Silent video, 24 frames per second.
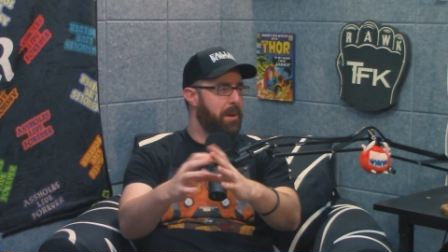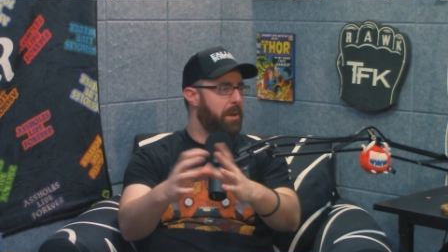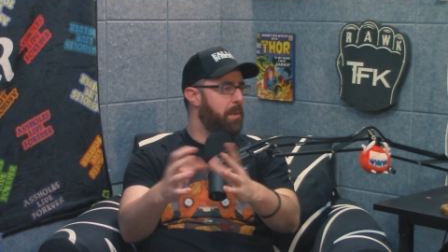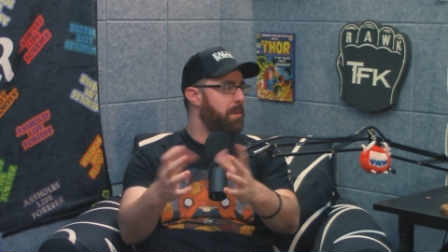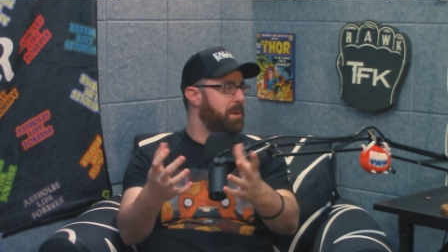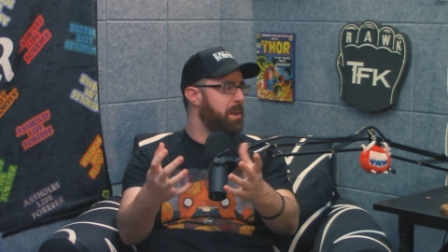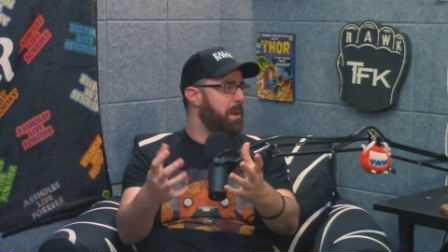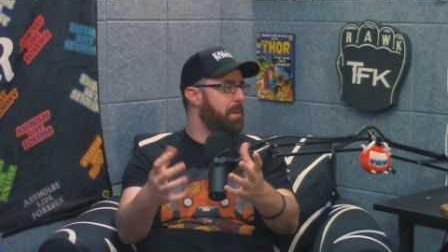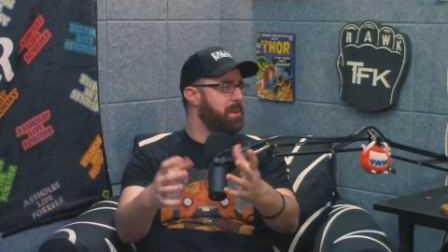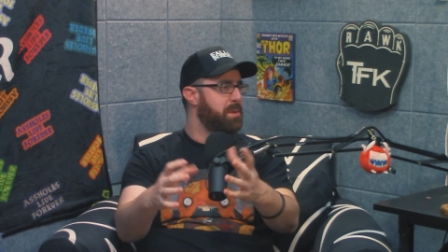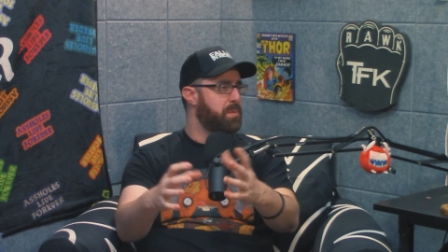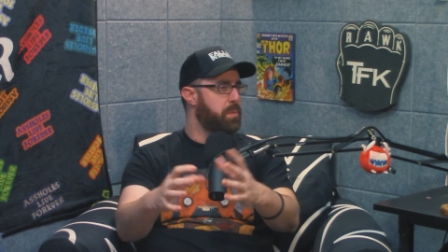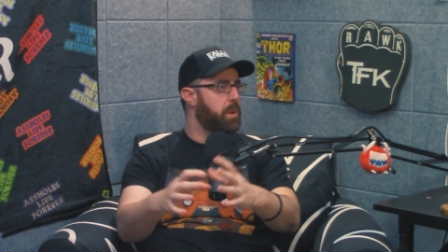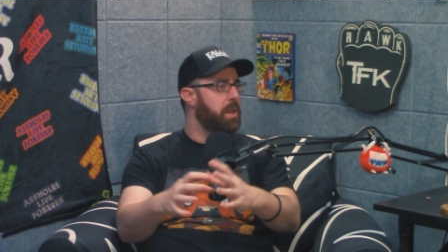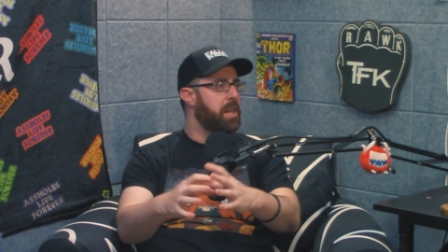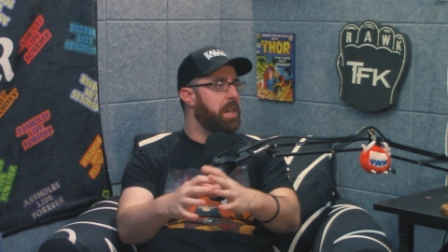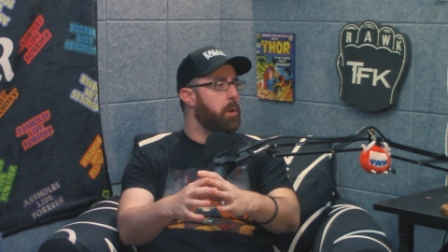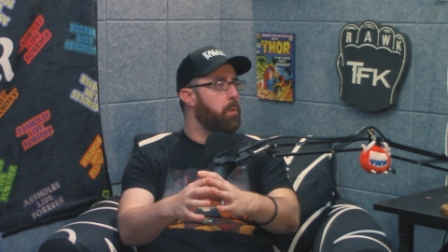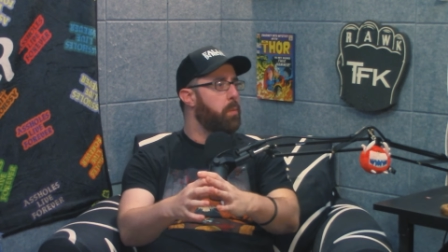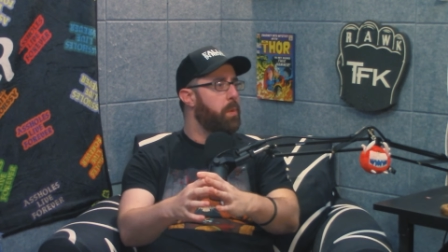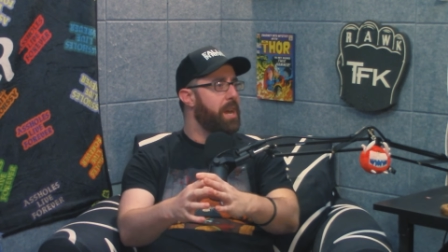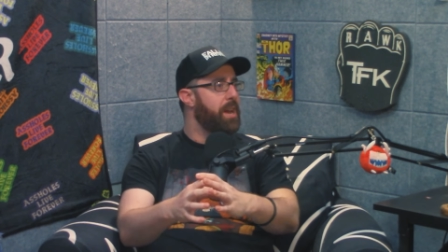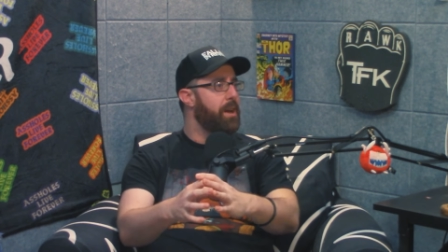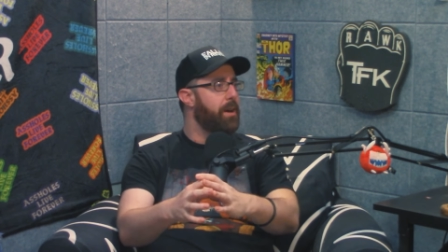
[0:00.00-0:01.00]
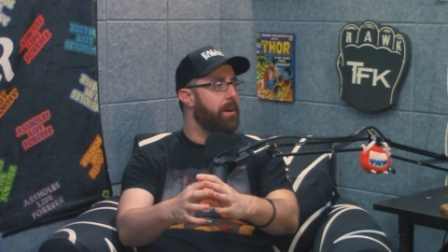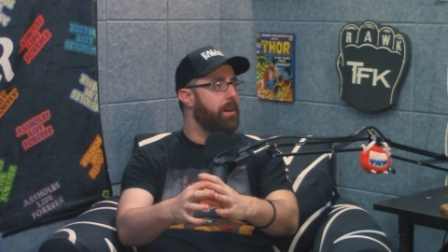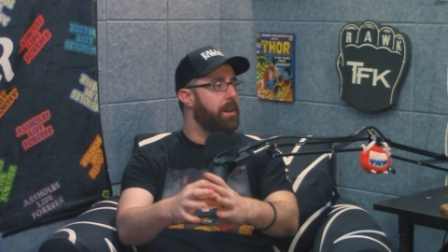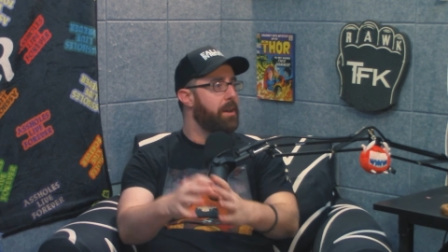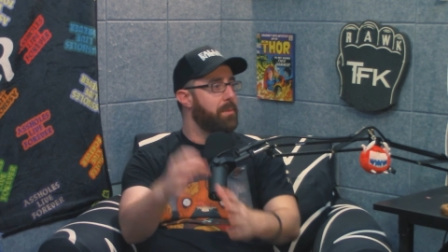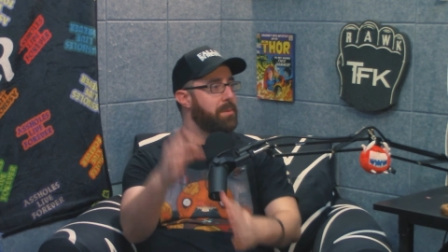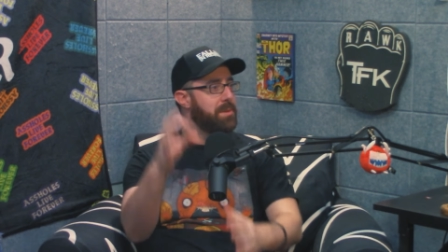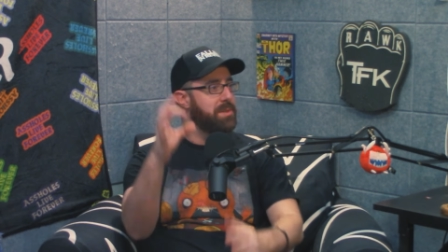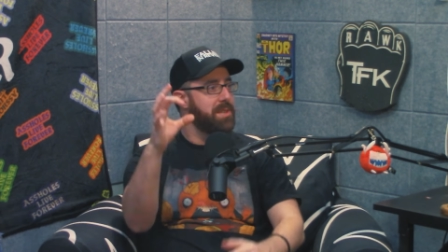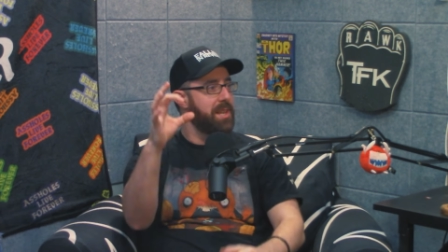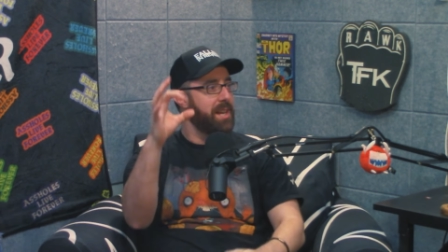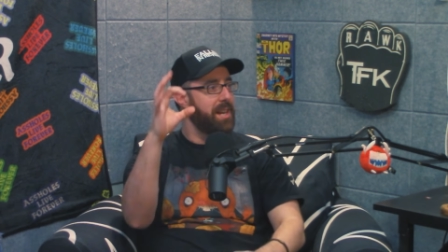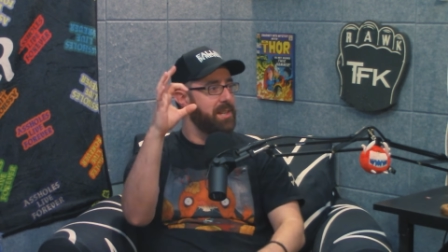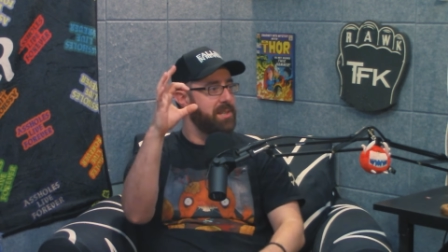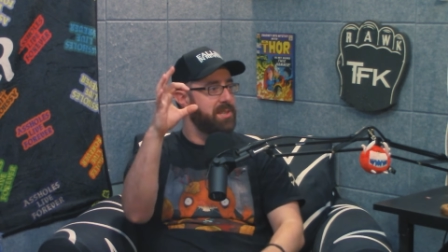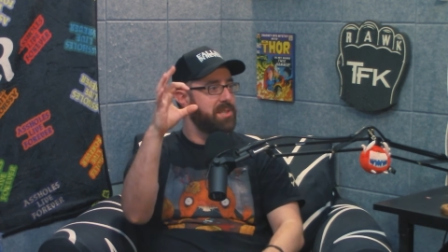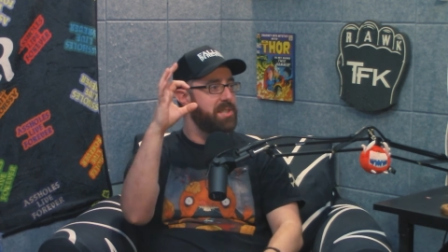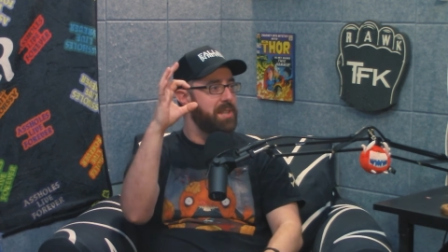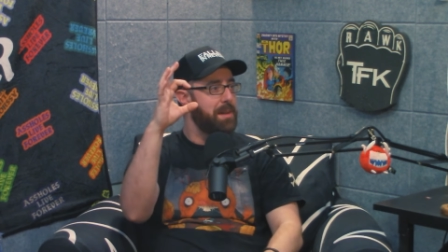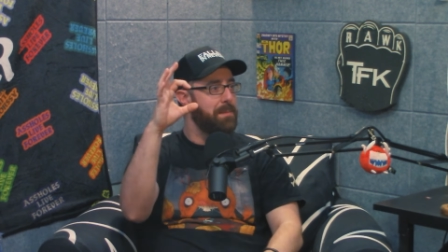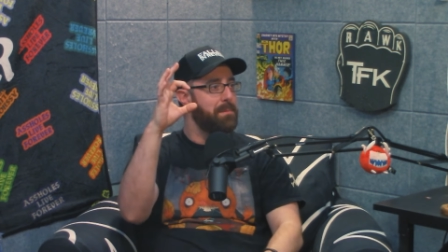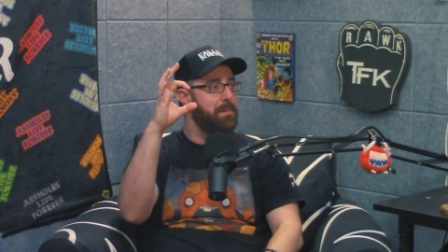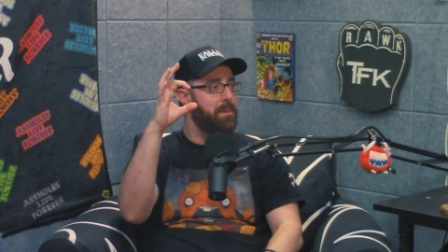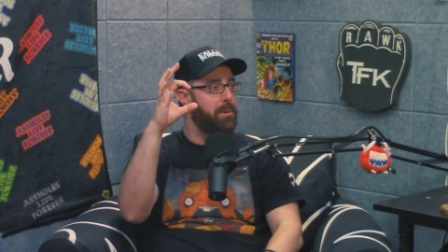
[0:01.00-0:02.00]
Like it was really weird. It was like a
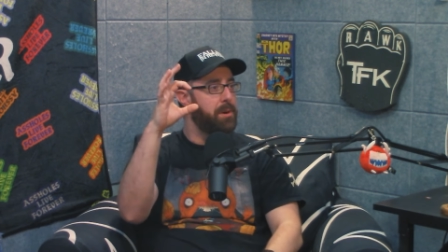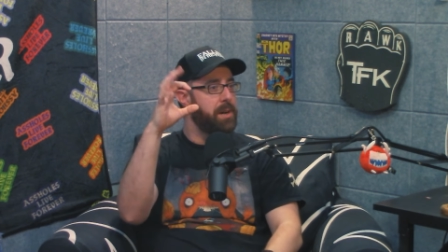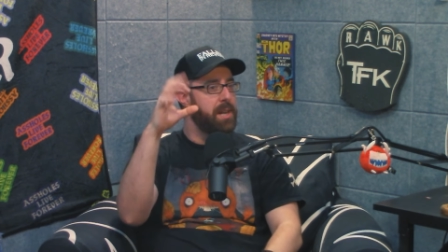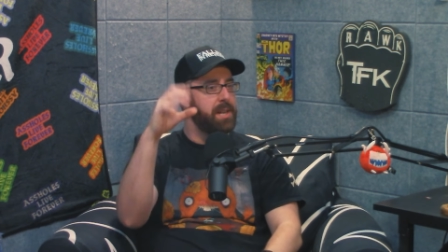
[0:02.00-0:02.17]
symbol,